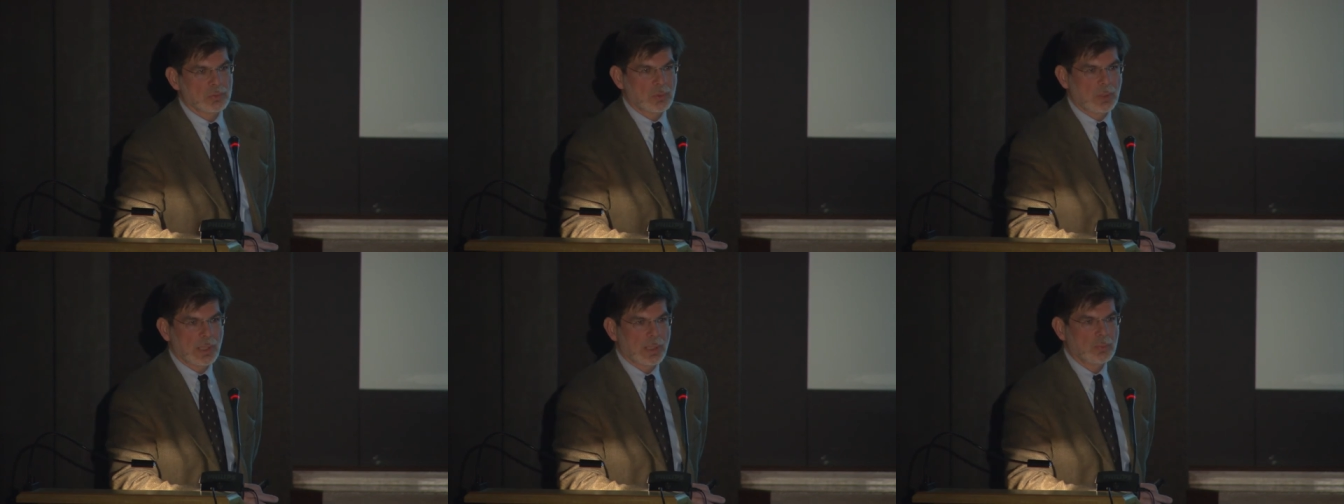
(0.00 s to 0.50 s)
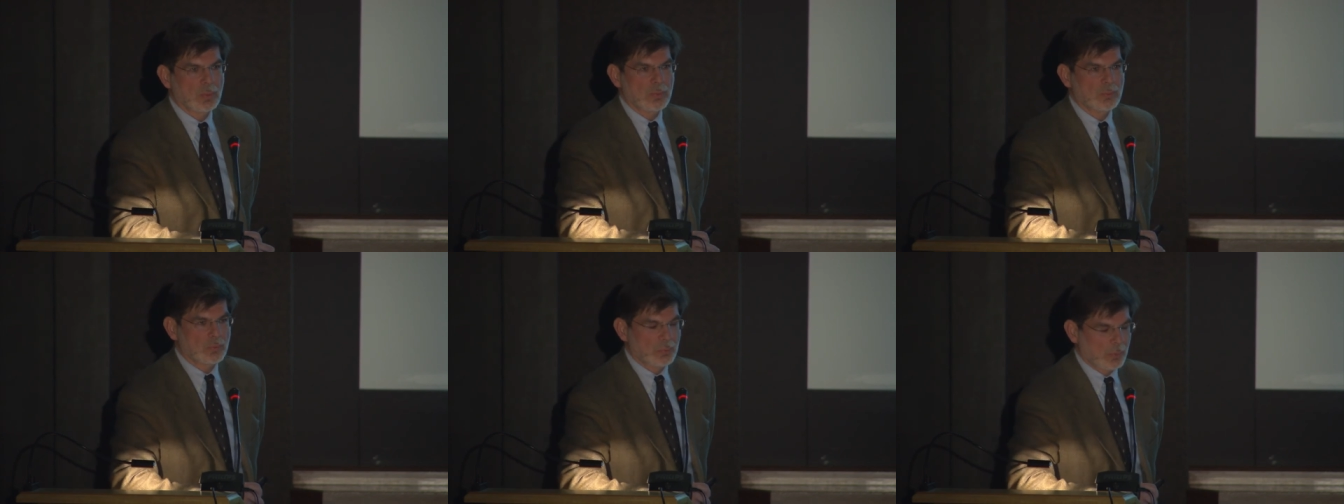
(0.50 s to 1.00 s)
control
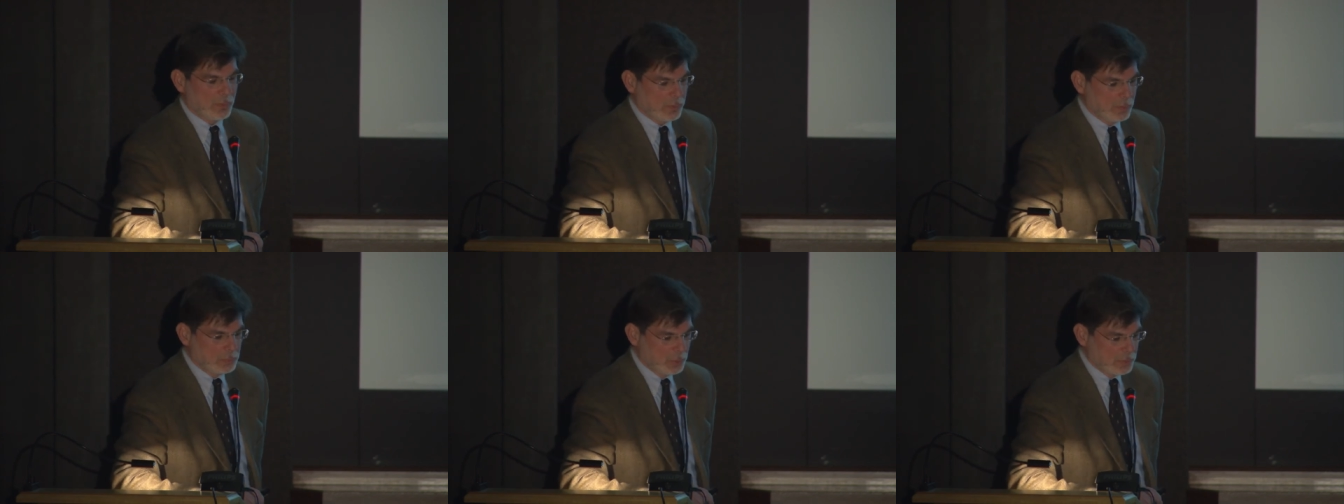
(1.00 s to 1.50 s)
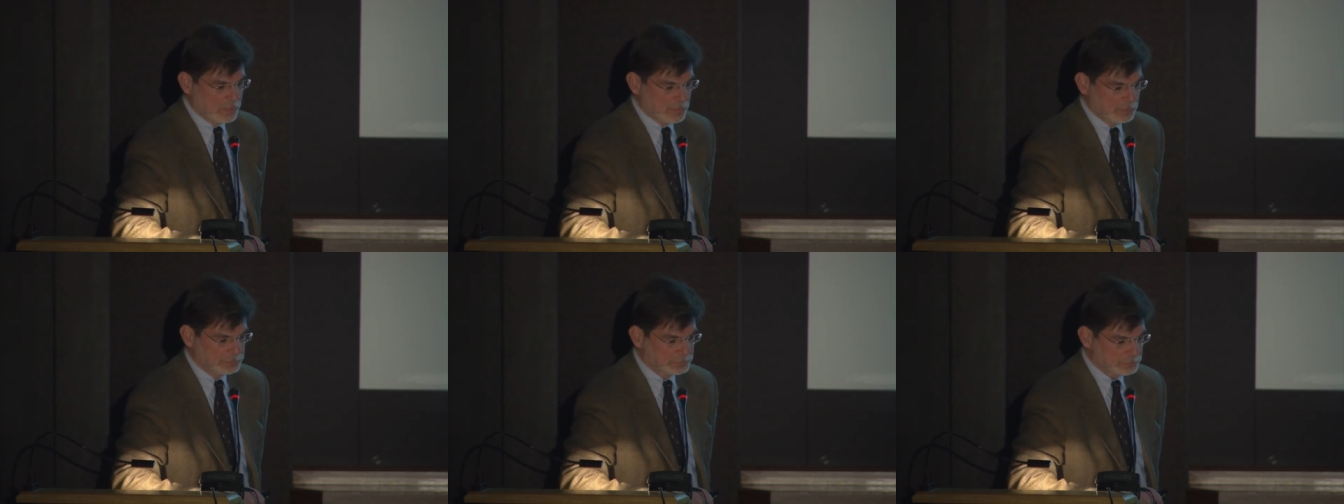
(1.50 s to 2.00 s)
algorithms for the
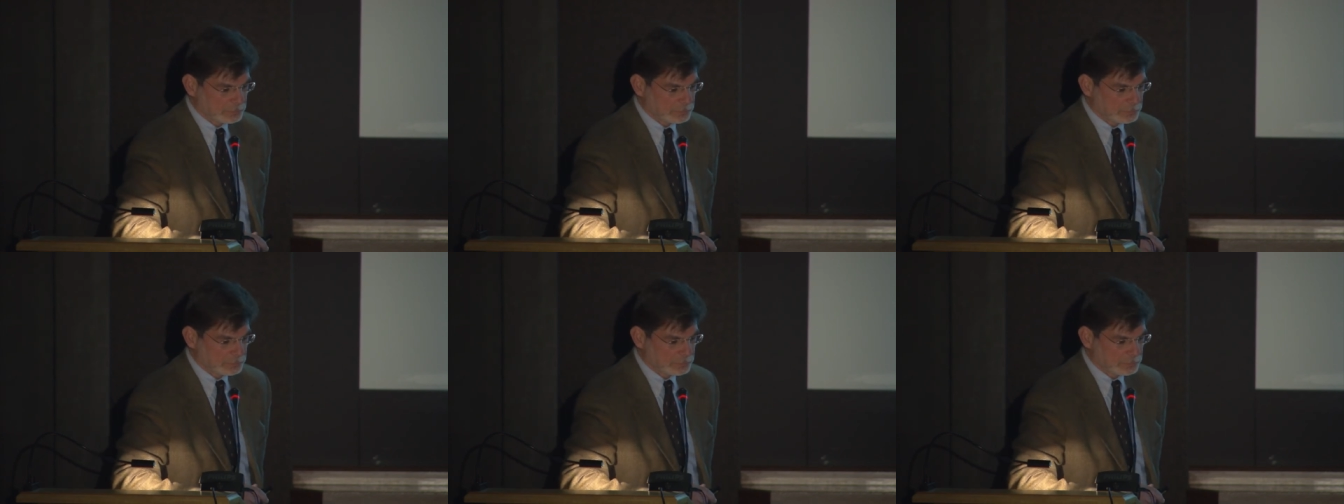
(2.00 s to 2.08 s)
robots.